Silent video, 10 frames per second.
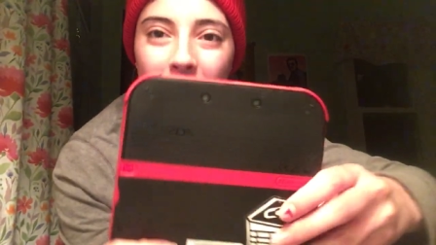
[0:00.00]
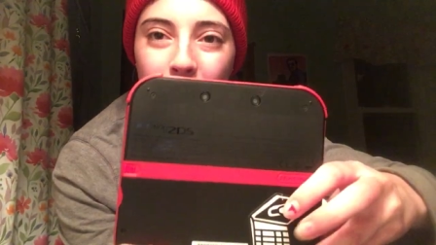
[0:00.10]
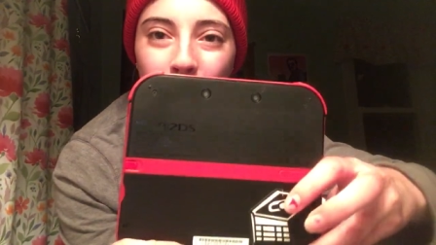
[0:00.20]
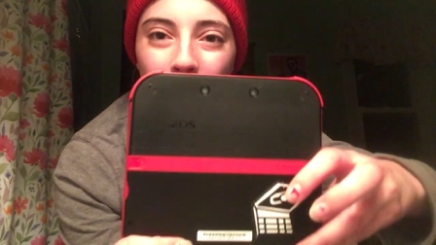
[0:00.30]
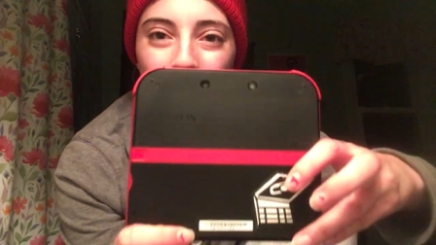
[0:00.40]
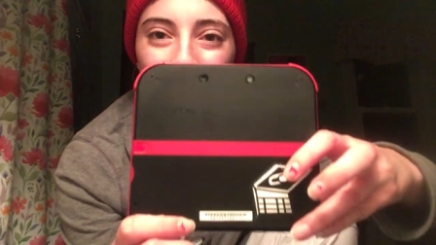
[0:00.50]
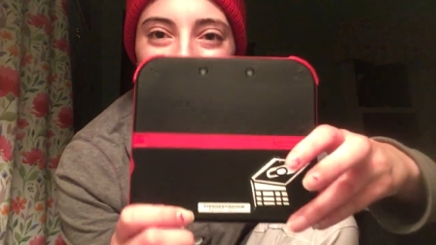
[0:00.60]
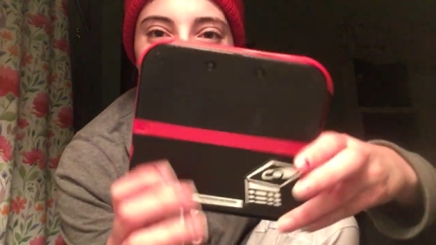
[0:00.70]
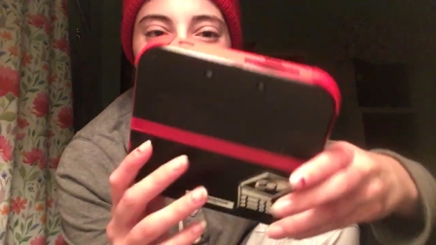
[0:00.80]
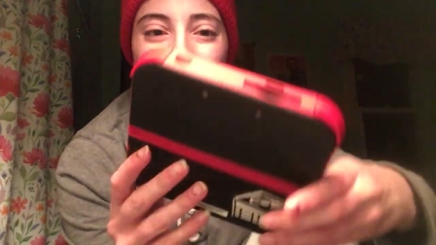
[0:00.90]
because it's more
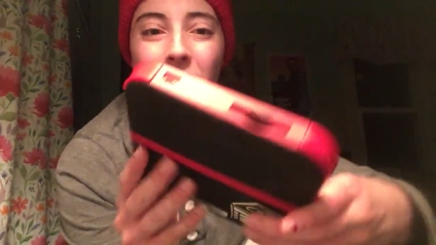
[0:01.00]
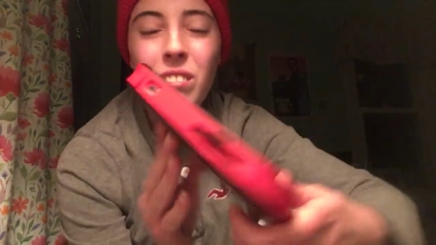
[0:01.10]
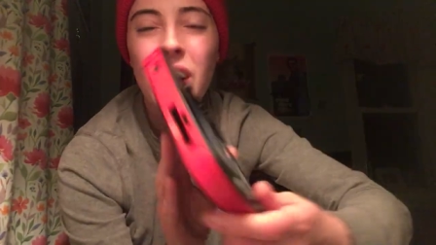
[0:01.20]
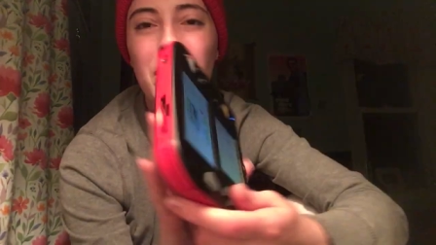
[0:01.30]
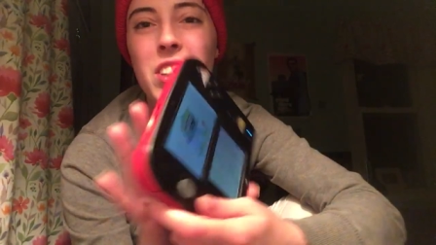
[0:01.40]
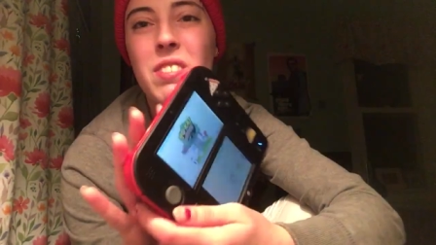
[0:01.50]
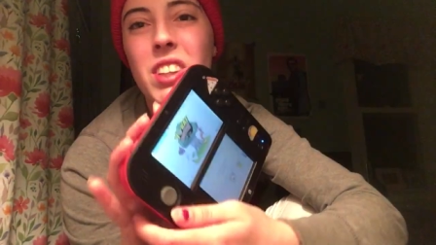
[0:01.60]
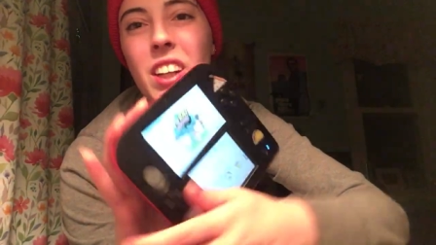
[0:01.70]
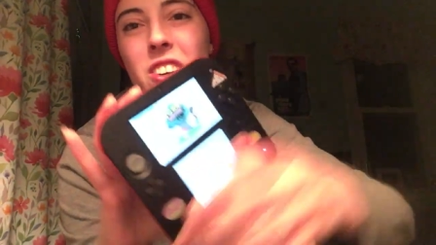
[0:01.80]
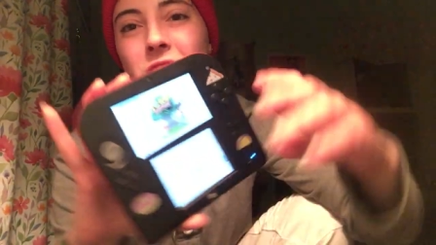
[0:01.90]
expensive but I put some
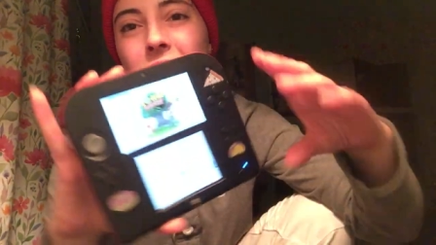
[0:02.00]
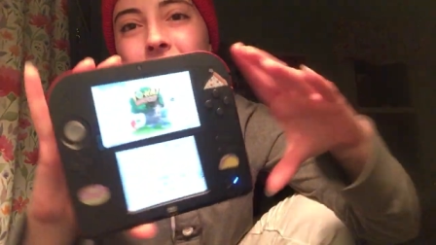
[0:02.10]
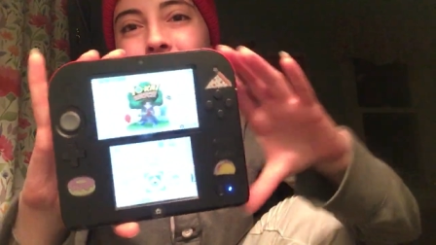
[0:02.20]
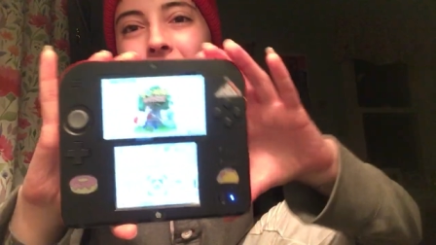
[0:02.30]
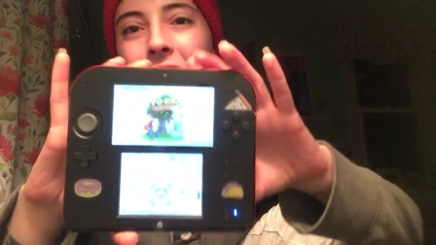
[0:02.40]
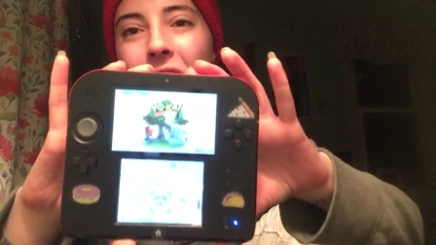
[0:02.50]
stickers on it